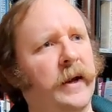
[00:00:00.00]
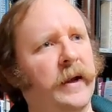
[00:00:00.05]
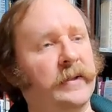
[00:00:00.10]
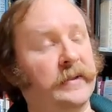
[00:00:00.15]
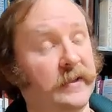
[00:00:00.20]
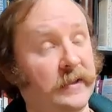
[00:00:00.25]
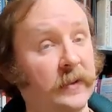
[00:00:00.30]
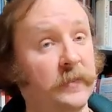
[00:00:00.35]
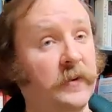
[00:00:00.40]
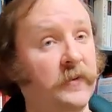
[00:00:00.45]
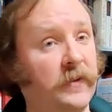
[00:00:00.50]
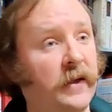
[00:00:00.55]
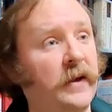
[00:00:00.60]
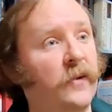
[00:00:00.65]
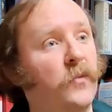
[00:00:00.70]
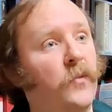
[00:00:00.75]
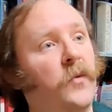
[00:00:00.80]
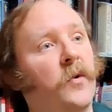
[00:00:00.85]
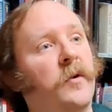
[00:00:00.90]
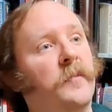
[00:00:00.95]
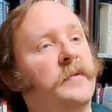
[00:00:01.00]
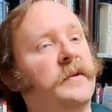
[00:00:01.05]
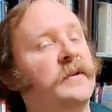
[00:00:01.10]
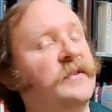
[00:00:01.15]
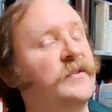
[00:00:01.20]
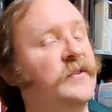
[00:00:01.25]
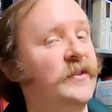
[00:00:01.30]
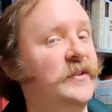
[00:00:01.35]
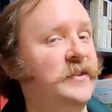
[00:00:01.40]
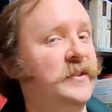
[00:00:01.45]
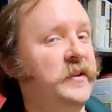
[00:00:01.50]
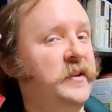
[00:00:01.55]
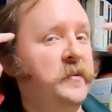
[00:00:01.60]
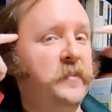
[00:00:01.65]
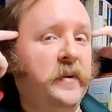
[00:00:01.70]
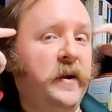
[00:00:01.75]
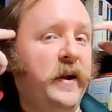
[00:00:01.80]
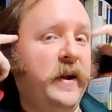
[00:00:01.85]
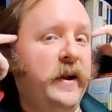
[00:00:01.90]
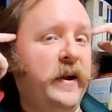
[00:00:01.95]
and some of that warmth is just in your
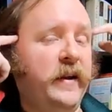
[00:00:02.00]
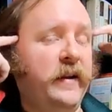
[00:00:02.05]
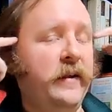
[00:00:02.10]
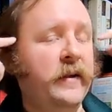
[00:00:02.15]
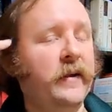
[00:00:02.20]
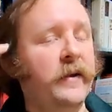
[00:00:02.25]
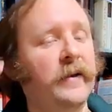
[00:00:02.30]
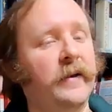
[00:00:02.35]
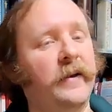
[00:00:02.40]
brain.